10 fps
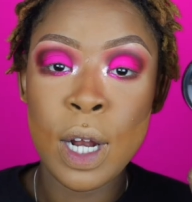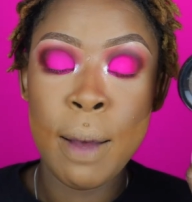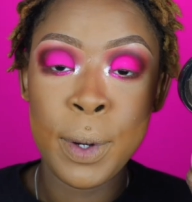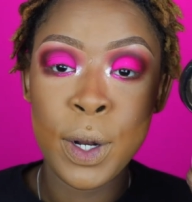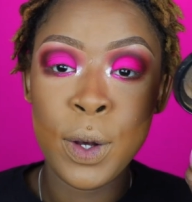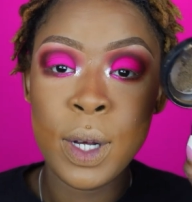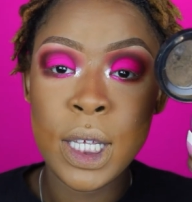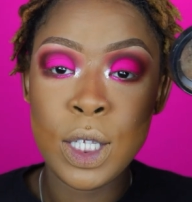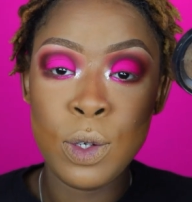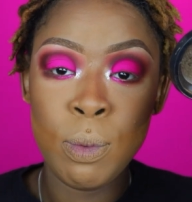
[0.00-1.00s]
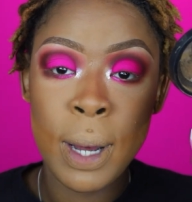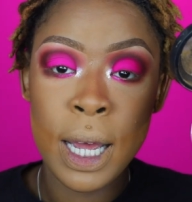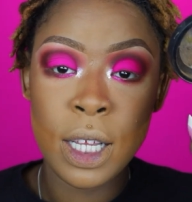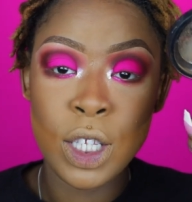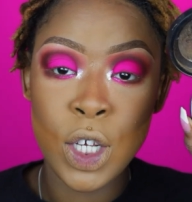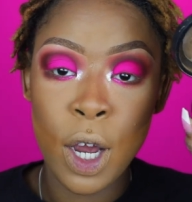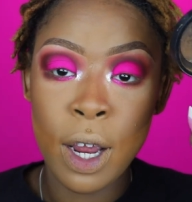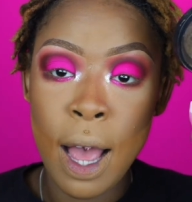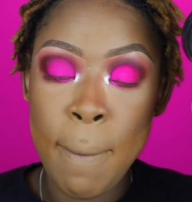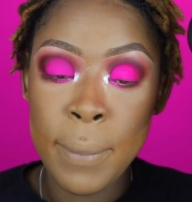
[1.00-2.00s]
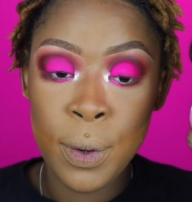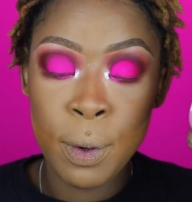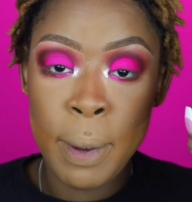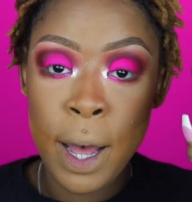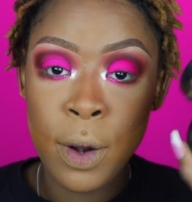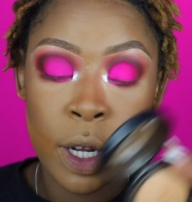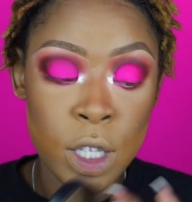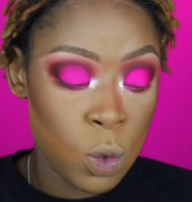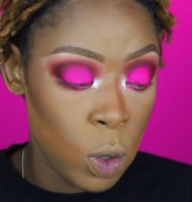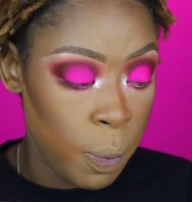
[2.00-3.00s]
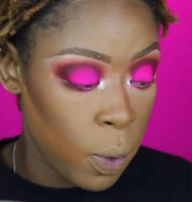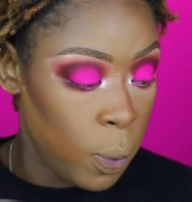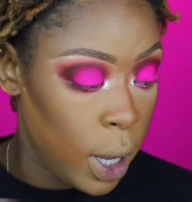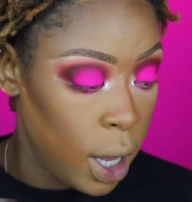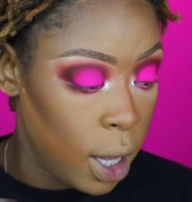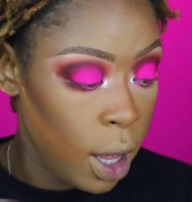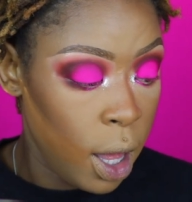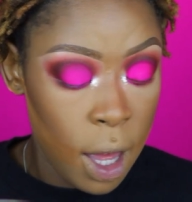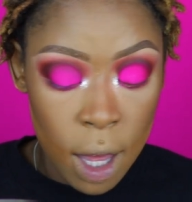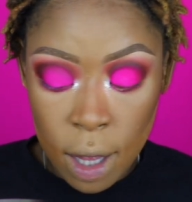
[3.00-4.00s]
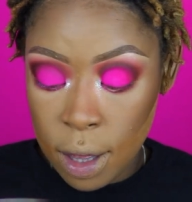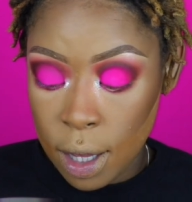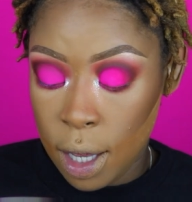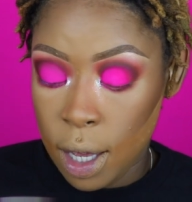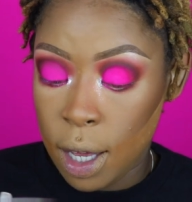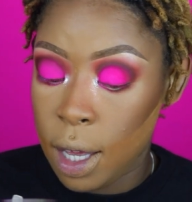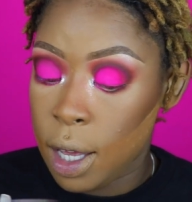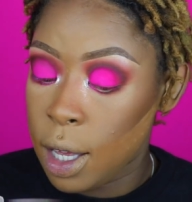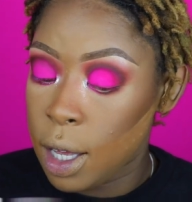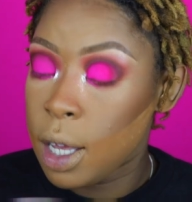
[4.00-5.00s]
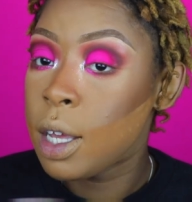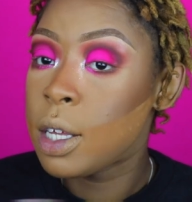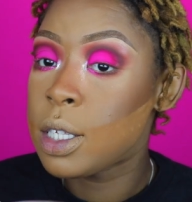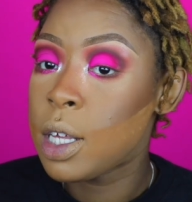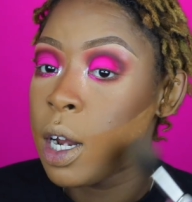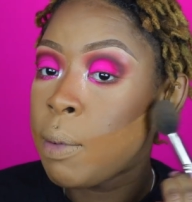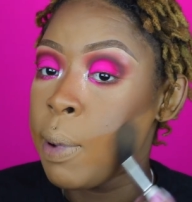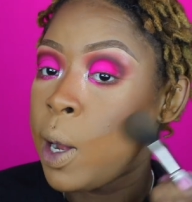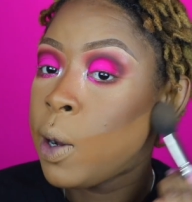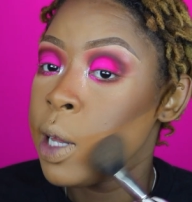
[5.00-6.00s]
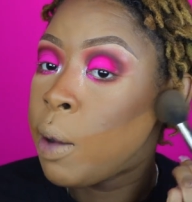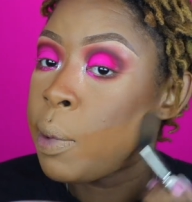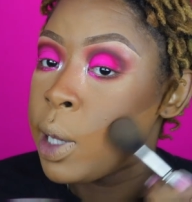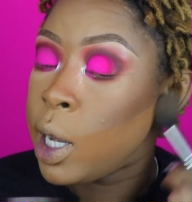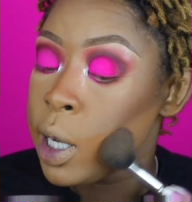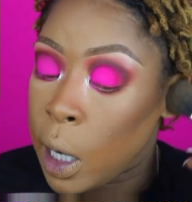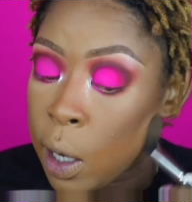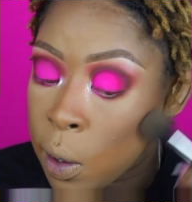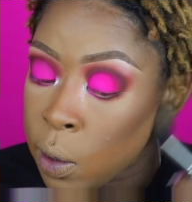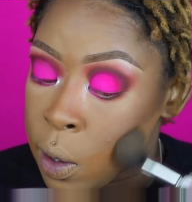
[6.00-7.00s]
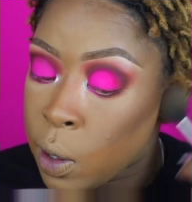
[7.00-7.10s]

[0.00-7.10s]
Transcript: now I'm gonna go into my dark mineral powder and sweep away the setting powder that we laid down.